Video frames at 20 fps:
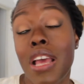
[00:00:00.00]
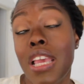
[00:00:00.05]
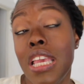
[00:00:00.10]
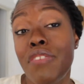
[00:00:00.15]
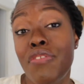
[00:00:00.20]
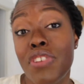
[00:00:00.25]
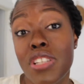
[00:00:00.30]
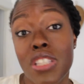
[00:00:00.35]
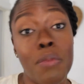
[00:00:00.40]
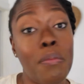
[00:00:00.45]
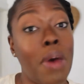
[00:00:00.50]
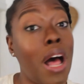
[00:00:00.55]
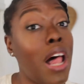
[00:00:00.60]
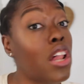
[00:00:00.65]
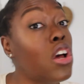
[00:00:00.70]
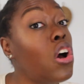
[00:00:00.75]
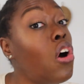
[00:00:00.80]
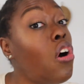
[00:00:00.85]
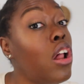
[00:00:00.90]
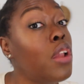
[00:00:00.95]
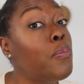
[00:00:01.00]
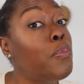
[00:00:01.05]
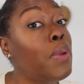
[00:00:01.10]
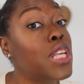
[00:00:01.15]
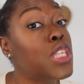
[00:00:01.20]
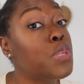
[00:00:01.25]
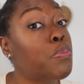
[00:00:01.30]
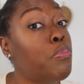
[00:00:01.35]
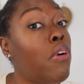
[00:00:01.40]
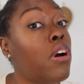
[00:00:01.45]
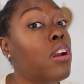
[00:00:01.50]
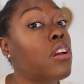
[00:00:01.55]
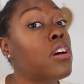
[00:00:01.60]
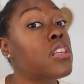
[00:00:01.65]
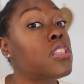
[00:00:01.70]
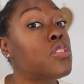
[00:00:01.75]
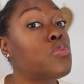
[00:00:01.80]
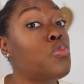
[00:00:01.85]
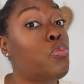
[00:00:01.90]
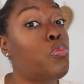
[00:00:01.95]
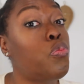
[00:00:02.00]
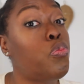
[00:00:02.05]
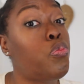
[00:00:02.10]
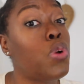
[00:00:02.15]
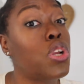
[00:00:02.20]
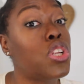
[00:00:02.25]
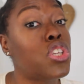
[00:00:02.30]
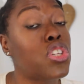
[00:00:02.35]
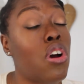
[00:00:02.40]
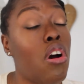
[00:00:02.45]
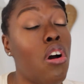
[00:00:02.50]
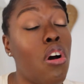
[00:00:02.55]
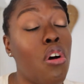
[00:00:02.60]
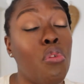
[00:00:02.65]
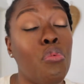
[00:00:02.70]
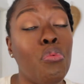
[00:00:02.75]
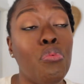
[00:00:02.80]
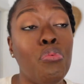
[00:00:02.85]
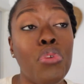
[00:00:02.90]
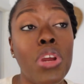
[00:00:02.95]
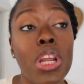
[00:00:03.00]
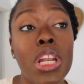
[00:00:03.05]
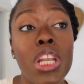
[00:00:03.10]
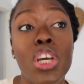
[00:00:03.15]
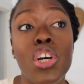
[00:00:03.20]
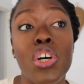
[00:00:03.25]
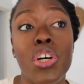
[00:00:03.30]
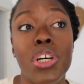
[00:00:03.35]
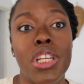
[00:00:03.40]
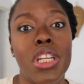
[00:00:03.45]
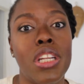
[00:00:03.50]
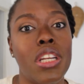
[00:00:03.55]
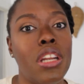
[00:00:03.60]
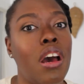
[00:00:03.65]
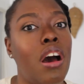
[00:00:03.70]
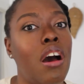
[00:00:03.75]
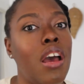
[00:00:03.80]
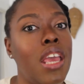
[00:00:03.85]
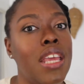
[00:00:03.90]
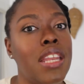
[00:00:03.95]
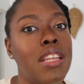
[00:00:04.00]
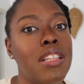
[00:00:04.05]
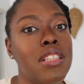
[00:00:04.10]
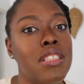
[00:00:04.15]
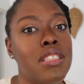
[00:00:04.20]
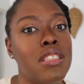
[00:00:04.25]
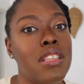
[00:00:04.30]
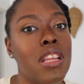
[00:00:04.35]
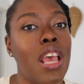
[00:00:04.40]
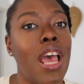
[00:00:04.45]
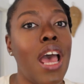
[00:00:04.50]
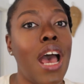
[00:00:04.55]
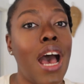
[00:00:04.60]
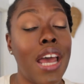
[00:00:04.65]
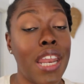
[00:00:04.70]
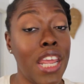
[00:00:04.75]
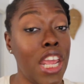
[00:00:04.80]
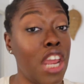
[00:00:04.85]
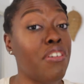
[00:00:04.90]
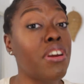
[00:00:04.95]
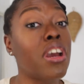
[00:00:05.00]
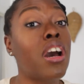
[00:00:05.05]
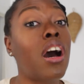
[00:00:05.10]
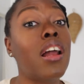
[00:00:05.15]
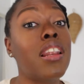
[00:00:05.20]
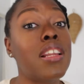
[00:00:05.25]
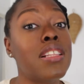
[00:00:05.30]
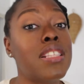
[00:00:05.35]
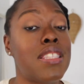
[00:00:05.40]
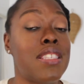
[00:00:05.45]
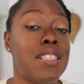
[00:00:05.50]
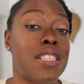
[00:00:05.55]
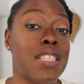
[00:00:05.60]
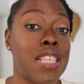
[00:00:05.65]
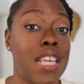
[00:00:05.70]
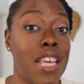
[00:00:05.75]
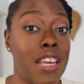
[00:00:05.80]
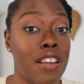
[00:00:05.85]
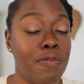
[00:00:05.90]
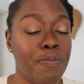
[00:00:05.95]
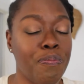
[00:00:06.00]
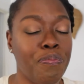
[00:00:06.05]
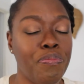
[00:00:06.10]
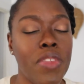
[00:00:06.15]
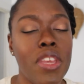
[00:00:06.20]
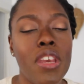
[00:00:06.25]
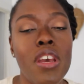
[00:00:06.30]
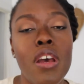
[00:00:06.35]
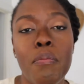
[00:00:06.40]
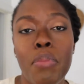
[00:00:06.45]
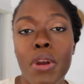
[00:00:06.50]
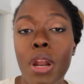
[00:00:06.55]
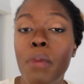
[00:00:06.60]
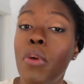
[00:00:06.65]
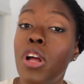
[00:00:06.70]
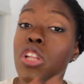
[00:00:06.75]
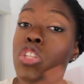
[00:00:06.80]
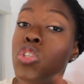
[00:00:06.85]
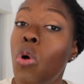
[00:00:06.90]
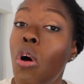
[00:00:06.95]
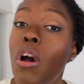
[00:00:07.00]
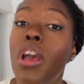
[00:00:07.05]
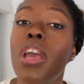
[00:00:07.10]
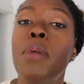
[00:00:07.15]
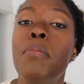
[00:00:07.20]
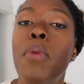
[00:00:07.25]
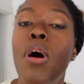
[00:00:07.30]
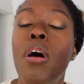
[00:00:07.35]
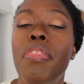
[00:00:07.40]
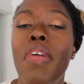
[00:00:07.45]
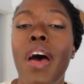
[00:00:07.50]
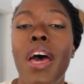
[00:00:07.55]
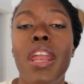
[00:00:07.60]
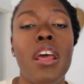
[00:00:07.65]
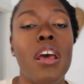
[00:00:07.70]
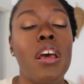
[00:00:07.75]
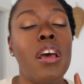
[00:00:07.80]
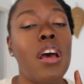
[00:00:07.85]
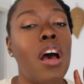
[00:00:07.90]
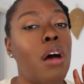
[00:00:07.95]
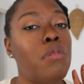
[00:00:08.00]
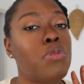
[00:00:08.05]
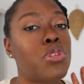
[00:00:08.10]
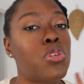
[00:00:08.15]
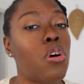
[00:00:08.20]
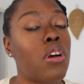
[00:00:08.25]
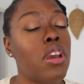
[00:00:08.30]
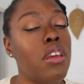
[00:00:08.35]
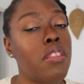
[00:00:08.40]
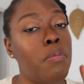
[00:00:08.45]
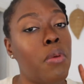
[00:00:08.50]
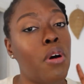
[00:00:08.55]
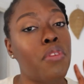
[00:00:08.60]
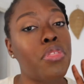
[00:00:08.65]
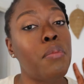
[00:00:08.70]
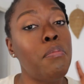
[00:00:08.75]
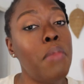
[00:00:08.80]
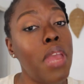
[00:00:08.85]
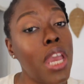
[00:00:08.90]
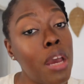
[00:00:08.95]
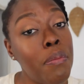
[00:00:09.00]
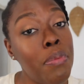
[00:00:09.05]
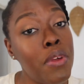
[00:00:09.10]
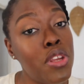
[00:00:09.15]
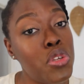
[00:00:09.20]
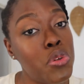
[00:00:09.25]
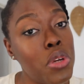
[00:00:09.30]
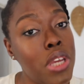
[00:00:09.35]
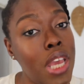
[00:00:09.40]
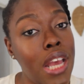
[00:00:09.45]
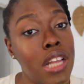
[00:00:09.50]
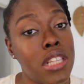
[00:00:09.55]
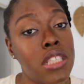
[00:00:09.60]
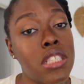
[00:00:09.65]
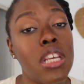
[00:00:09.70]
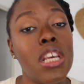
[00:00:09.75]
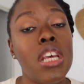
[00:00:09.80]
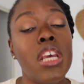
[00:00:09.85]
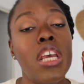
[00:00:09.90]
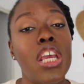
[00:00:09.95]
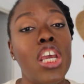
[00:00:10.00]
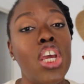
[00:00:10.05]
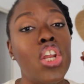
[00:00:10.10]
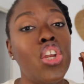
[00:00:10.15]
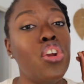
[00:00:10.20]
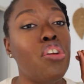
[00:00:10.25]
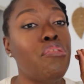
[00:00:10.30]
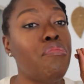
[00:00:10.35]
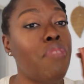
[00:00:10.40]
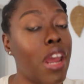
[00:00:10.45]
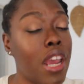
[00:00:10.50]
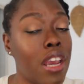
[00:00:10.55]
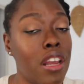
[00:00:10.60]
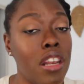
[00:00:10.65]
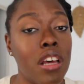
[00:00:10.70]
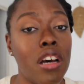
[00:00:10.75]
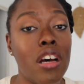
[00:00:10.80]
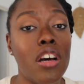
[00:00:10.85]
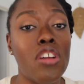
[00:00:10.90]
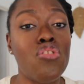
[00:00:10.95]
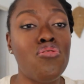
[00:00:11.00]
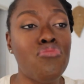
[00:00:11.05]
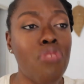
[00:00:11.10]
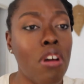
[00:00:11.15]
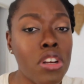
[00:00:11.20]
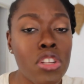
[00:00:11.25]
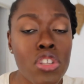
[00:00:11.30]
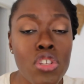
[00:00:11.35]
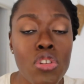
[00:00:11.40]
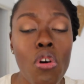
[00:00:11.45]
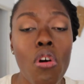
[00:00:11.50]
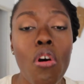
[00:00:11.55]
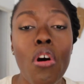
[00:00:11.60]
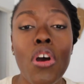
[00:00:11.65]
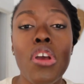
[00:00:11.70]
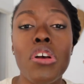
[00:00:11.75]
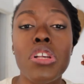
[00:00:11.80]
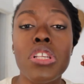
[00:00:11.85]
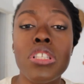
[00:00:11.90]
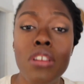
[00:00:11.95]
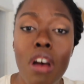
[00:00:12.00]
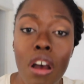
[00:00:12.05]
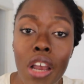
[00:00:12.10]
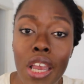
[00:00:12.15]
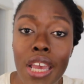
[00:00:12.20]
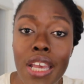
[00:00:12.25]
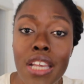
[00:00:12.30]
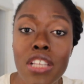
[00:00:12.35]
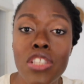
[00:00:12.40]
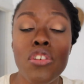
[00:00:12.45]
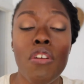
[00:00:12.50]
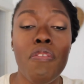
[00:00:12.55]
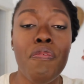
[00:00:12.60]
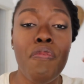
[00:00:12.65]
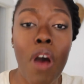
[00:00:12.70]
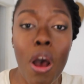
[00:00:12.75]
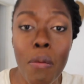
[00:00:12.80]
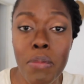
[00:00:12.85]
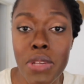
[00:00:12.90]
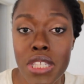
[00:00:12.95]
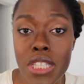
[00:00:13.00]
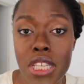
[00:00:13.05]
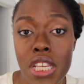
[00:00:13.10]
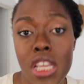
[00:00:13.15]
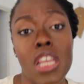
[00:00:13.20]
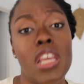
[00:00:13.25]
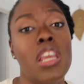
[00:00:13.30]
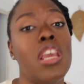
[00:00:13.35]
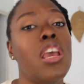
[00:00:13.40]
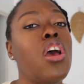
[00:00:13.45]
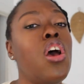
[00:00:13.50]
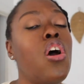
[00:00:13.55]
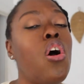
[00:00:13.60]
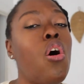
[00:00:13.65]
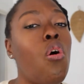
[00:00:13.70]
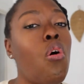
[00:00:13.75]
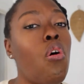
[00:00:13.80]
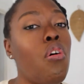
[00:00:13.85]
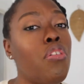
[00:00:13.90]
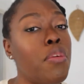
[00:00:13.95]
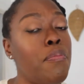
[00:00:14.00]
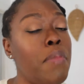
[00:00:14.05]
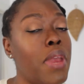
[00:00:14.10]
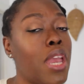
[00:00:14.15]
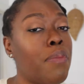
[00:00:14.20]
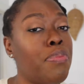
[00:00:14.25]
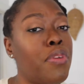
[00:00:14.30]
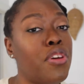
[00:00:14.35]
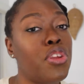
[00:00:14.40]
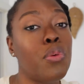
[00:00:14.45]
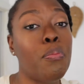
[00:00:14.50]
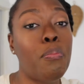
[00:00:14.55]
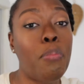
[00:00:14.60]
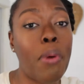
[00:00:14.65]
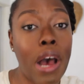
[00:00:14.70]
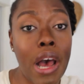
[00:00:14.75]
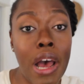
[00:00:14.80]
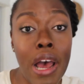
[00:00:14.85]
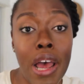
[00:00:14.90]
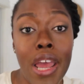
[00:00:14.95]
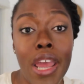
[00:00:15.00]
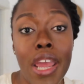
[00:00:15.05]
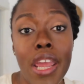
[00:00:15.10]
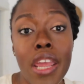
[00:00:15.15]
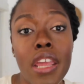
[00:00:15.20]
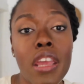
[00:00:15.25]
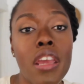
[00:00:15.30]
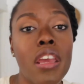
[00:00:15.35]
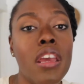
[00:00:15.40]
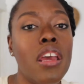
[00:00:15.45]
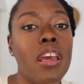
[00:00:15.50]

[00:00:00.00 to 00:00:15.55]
Even some alcohol-based products, which are really good in adhering color to the skin. But I'm not talking about that. I'm talking about the makeup that you get in your regular drugstore, your stockist, your pharmacy, or the makeup that you buy